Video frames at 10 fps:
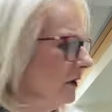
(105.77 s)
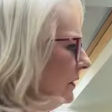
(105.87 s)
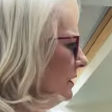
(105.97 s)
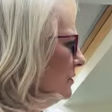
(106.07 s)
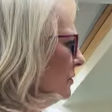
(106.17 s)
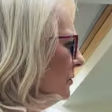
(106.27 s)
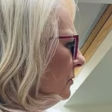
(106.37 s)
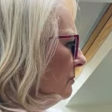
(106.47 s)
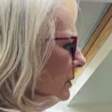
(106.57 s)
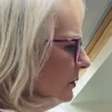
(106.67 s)
They
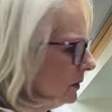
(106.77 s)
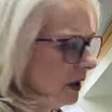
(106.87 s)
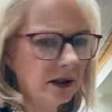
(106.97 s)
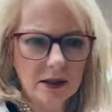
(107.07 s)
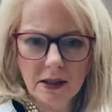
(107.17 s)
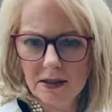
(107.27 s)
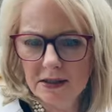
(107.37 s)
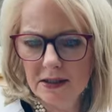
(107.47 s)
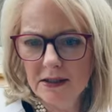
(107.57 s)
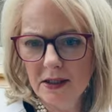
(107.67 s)
do blue light
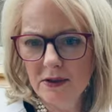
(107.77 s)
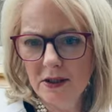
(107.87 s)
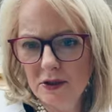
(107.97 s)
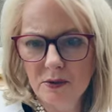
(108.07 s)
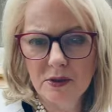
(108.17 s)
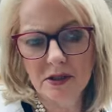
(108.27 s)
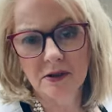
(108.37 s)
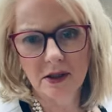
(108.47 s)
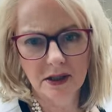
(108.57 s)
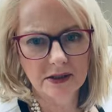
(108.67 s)
glasses and they do
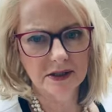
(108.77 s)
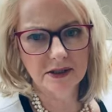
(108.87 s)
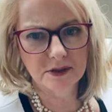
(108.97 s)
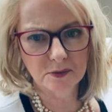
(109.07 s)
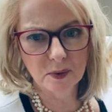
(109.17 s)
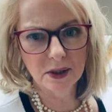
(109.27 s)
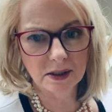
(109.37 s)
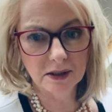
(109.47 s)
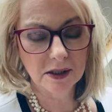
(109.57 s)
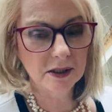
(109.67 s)
sunglasses as well.